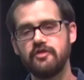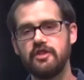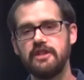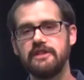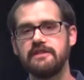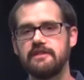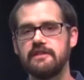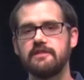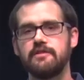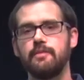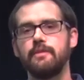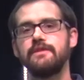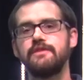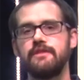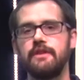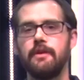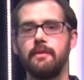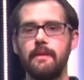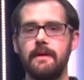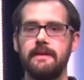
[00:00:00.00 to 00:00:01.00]
Jesus was
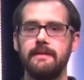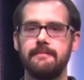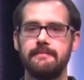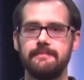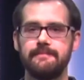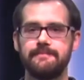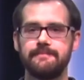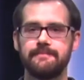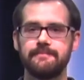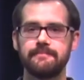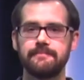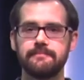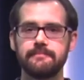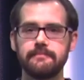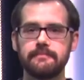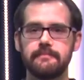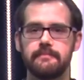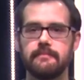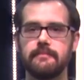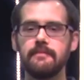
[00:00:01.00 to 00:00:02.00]
doing.
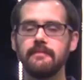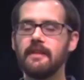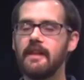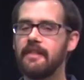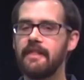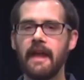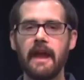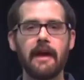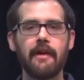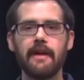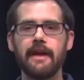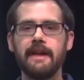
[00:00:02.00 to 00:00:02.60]
They are